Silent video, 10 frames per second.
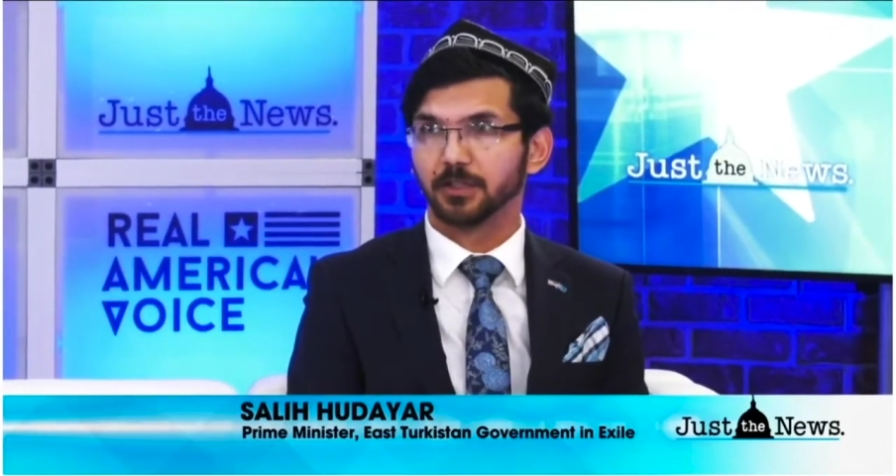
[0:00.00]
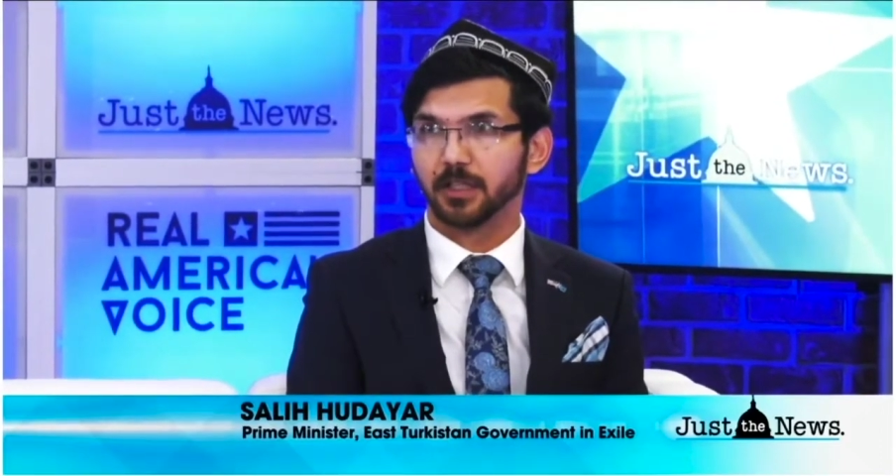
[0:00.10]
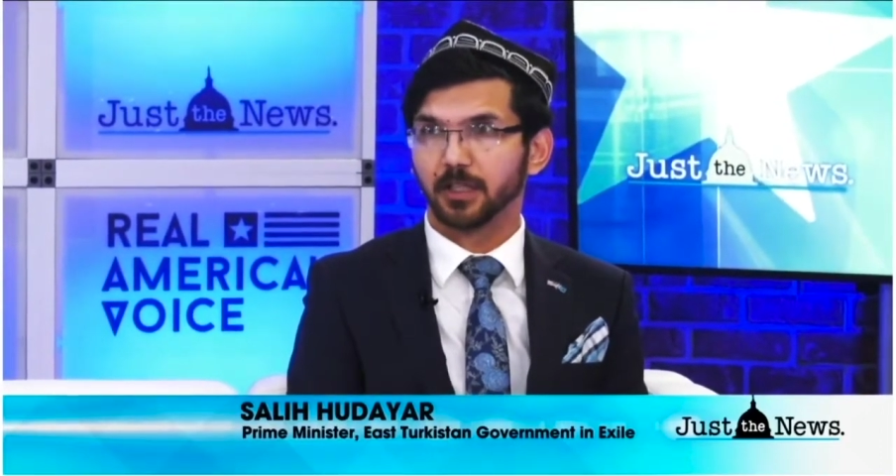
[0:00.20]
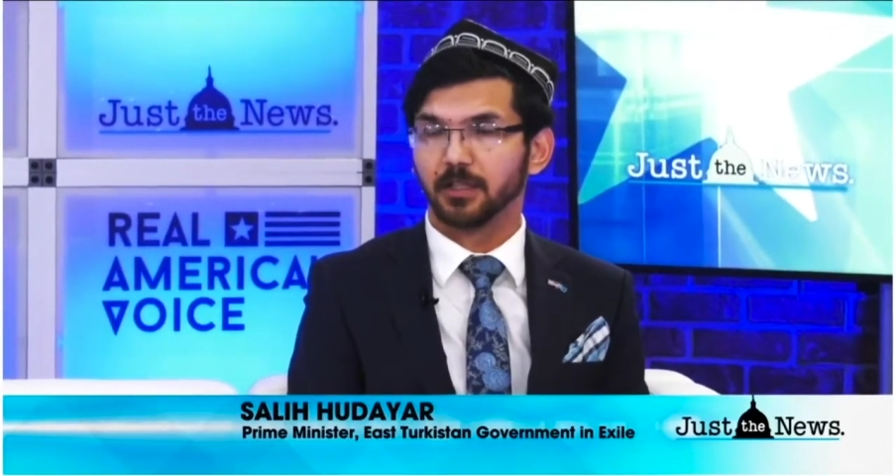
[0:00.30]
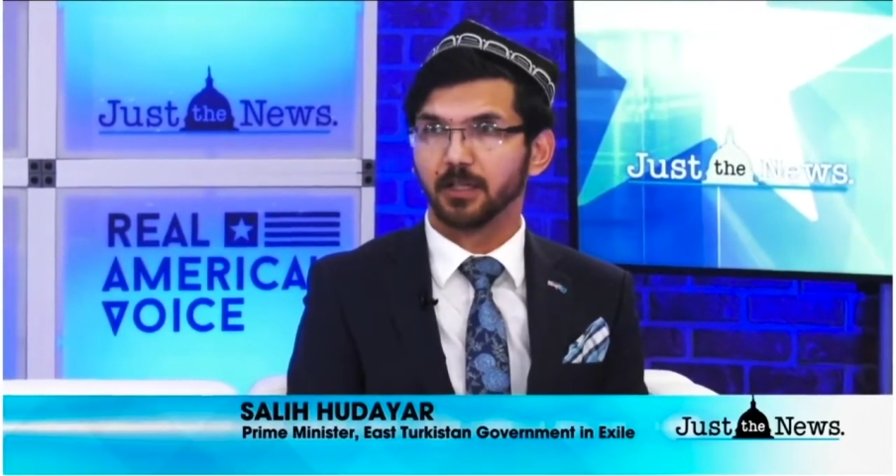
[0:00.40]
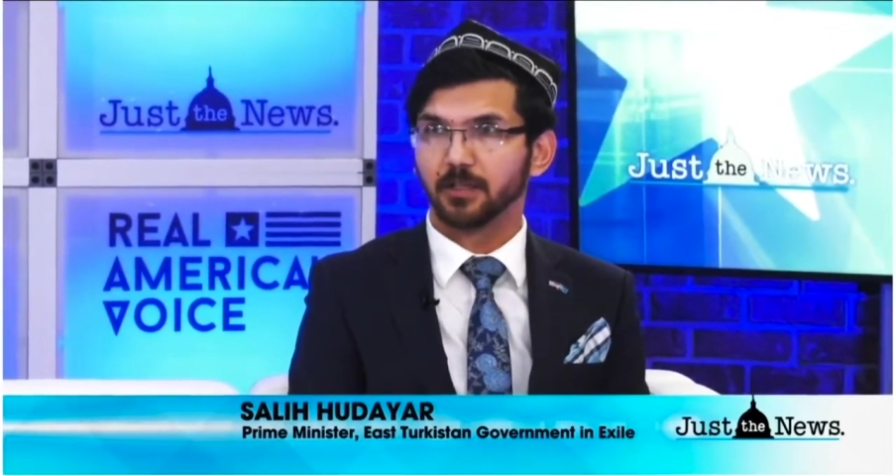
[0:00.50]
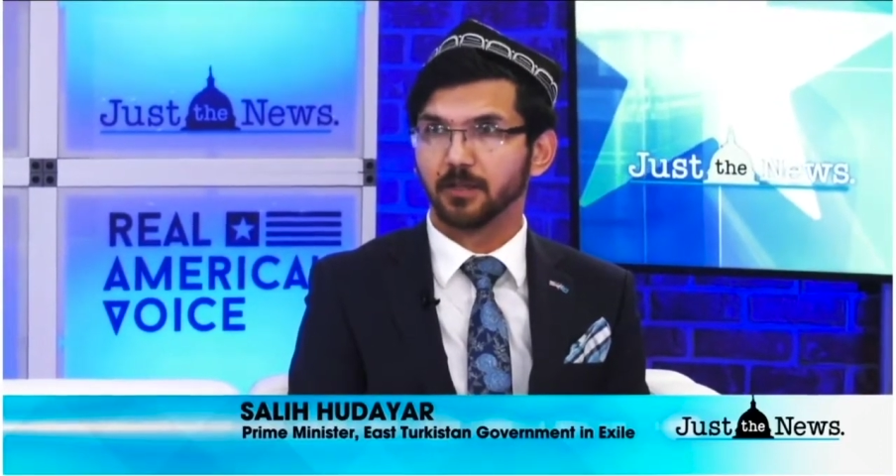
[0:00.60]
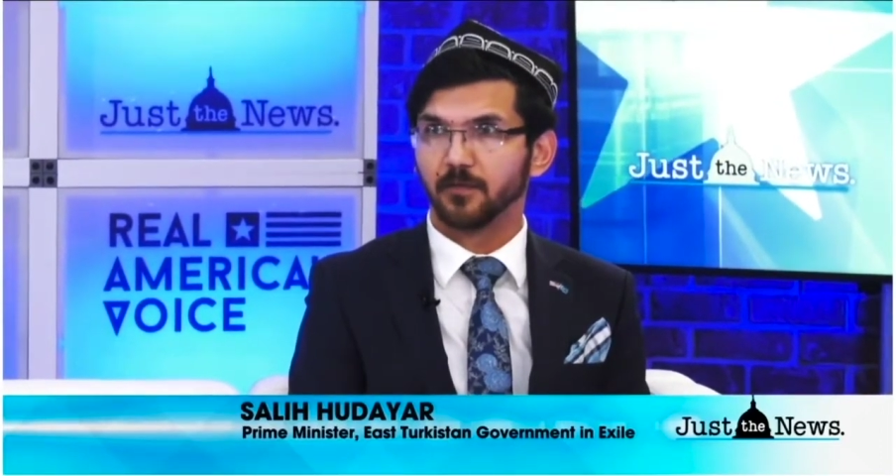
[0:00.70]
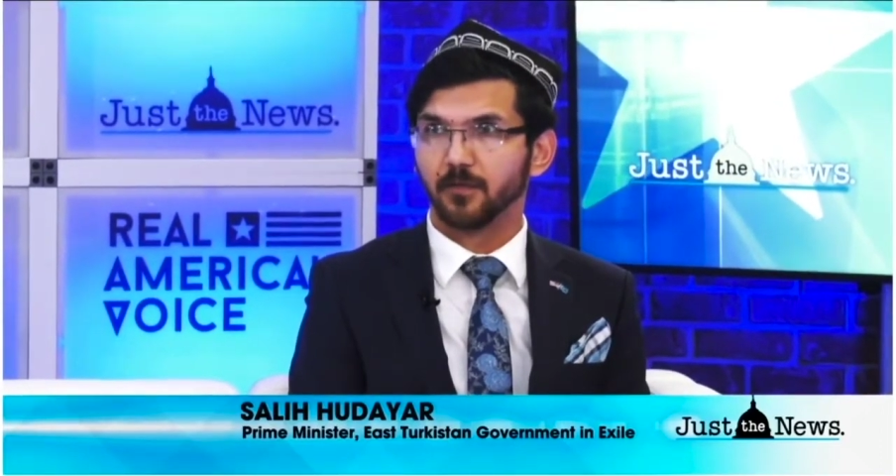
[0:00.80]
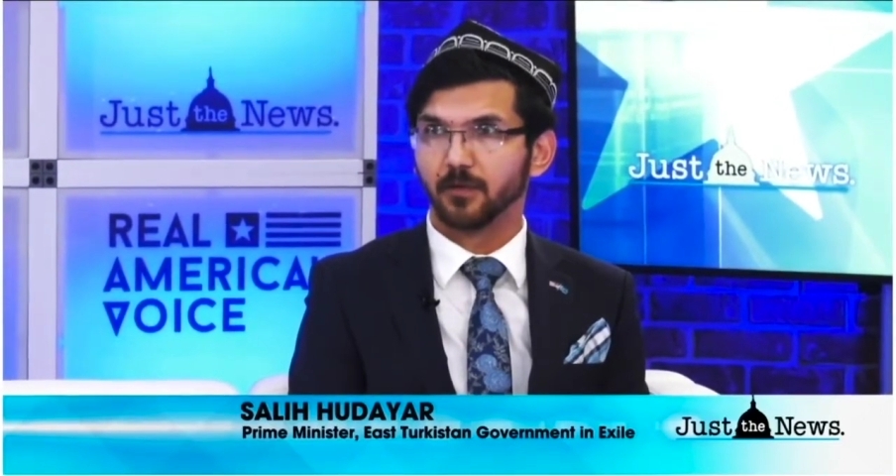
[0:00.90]

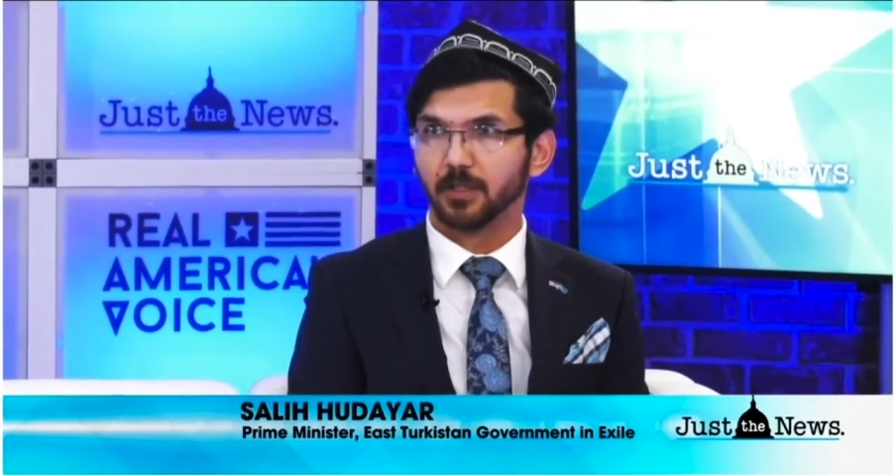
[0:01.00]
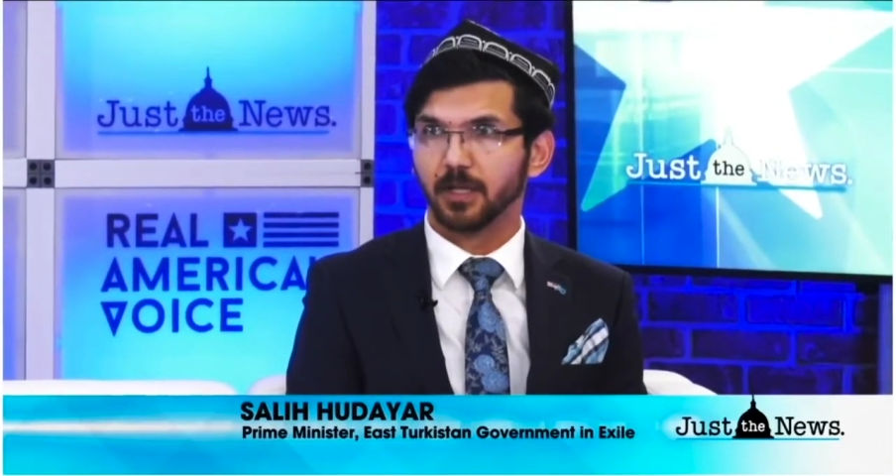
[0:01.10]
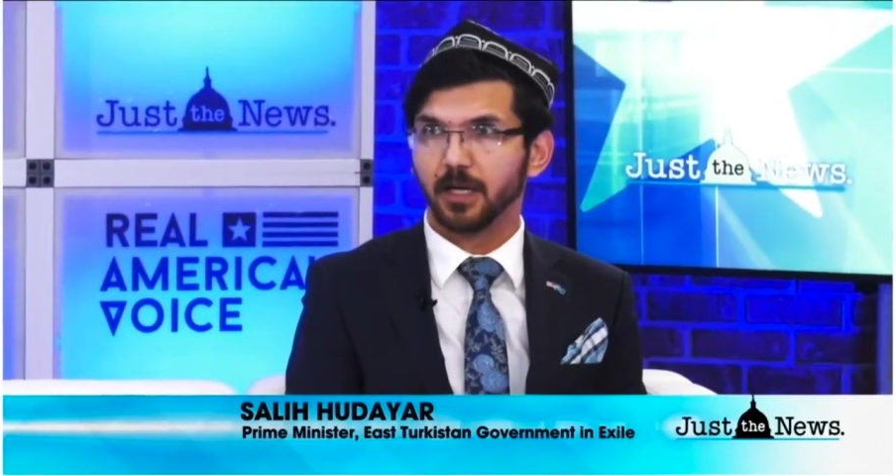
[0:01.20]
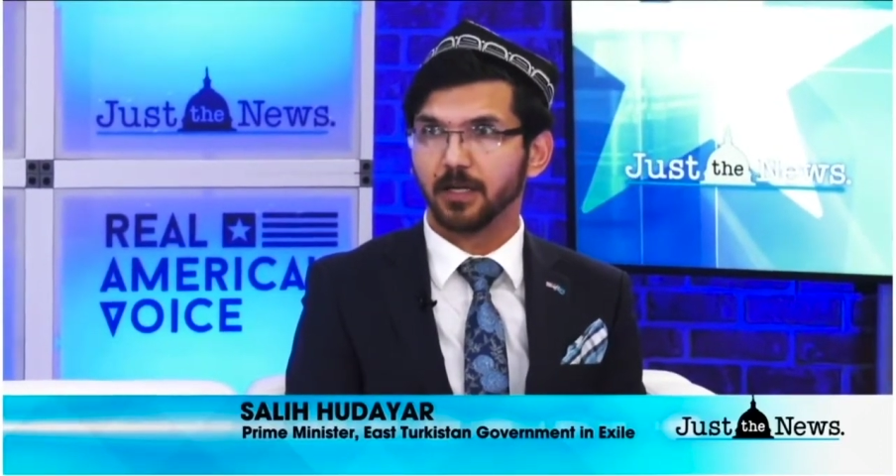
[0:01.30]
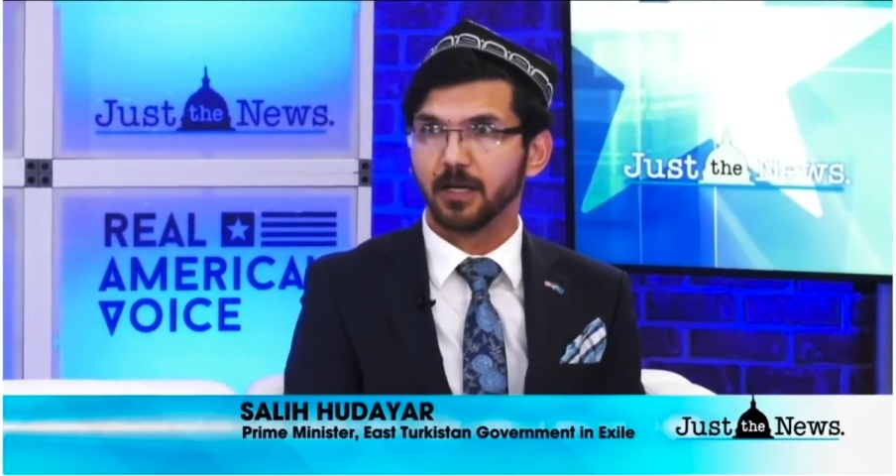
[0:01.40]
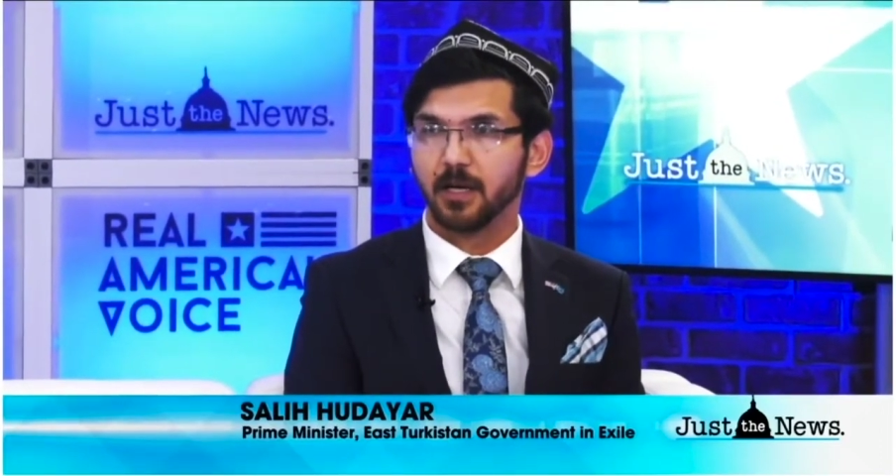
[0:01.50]
1949